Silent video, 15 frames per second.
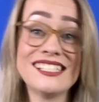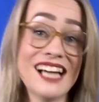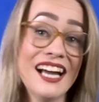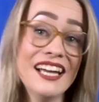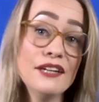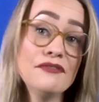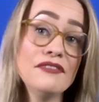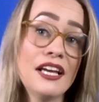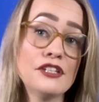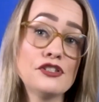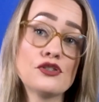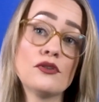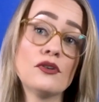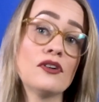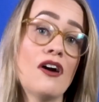died of
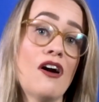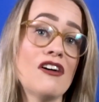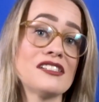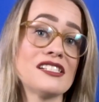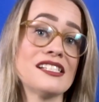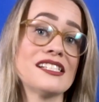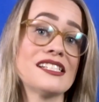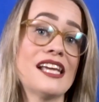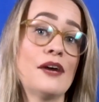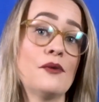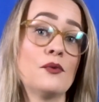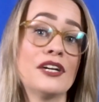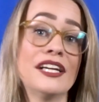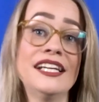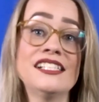natural causes and
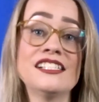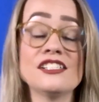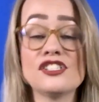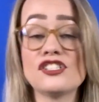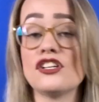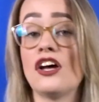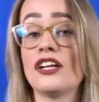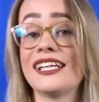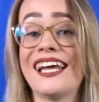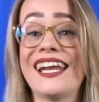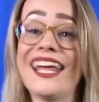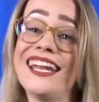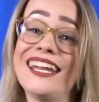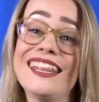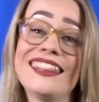were eaten to not let
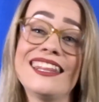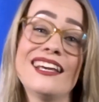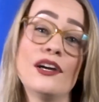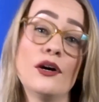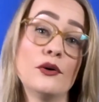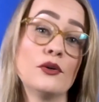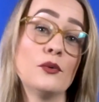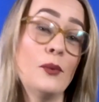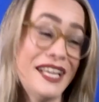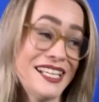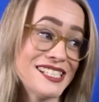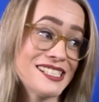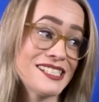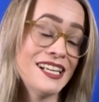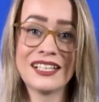anything go to
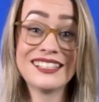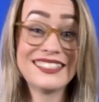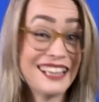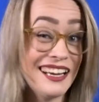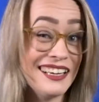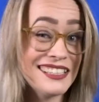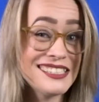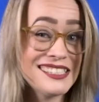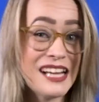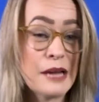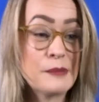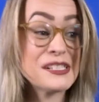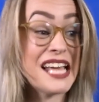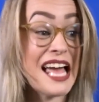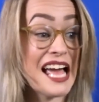waste. Dire
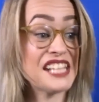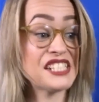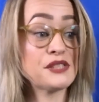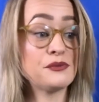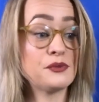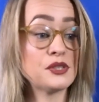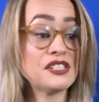times ask for